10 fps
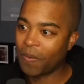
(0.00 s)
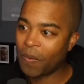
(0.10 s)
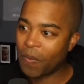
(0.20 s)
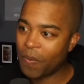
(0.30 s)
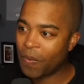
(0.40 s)

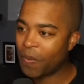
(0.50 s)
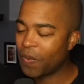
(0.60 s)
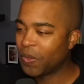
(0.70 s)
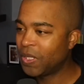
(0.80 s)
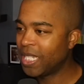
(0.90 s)

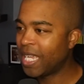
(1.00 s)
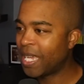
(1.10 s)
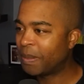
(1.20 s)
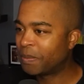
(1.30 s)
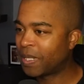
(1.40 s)
Oh,
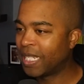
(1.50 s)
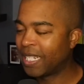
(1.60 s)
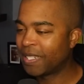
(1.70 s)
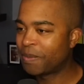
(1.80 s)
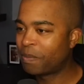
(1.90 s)
snap. Are they
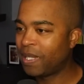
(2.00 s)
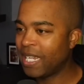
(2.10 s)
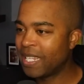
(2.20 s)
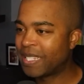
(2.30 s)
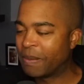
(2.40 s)
going to
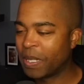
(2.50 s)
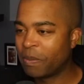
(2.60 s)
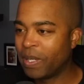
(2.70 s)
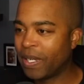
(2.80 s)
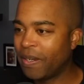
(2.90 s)
plan something
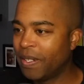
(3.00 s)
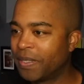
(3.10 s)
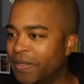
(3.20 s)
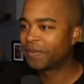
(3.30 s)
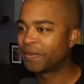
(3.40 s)
bigger?
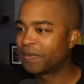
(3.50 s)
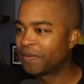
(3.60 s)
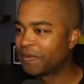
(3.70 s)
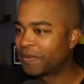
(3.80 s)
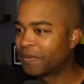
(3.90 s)

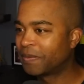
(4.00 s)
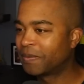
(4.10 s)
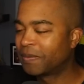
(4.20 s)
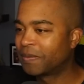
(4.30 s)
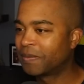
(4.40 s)
So,
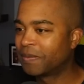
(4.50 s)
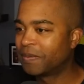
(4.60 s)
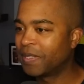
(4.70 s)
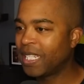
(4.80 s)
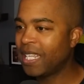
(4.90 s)
can we
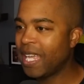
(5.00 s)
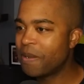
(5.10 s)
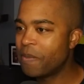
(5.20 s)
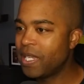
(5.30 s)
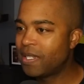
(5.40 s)
just Look at the
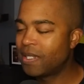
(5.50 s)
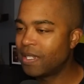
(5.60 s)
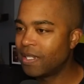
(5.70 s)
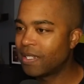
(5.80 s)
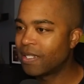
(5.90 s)

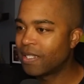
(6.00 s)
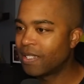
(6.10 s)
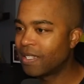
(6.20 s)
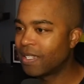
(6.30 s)
animation. Judge